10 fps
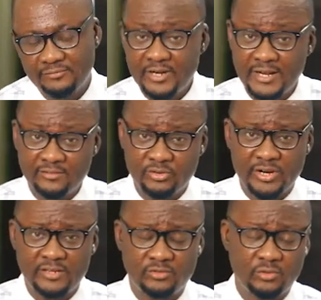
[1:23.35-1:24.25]

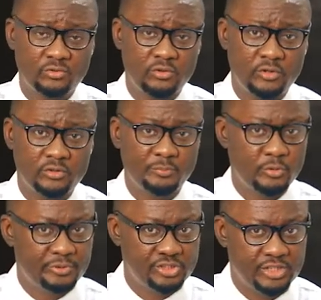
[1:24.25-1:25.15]
Finasteride is also called
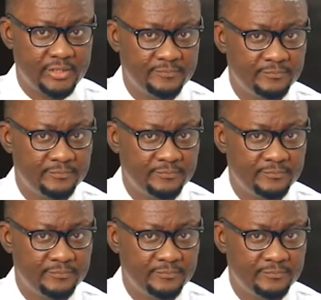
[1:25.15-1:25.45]
Propecia.